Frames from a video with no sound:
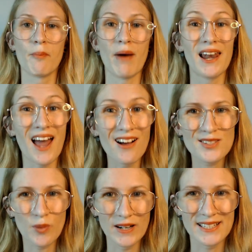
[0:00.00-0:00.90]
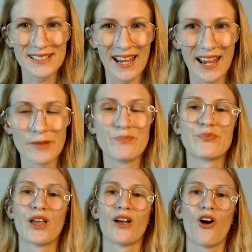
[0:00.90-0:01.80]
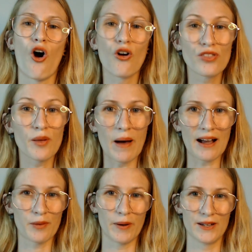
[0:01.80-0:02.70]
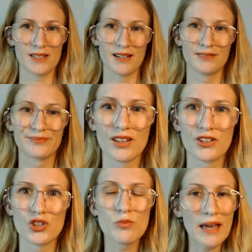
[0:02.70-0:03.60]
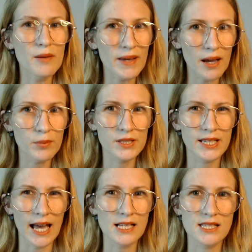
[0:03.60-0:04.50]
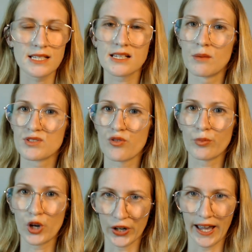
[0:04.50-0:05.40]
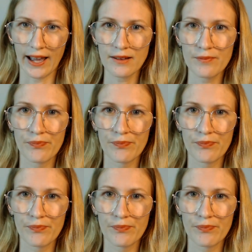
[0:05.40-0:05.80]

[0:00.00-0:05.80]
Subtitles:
My last one today, on the back burner. You may be able to guess this comes from cooking.